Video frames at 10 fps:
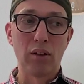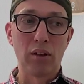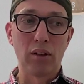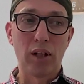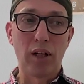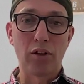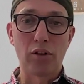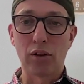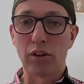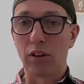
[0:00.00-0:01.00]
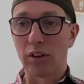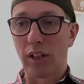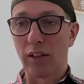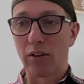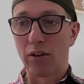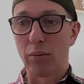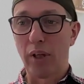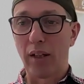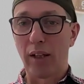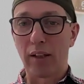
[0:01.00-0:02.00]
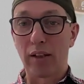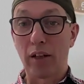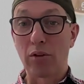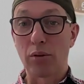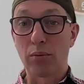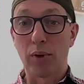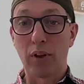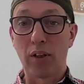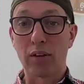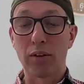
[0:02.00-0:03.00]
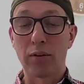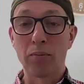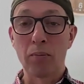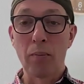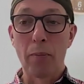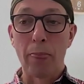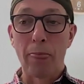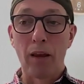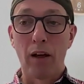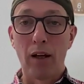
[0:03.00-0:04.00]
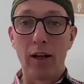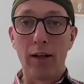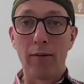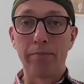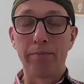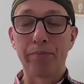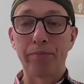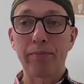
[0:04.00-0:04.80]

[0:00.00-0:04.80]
high sugar content. So buy like a natural product. And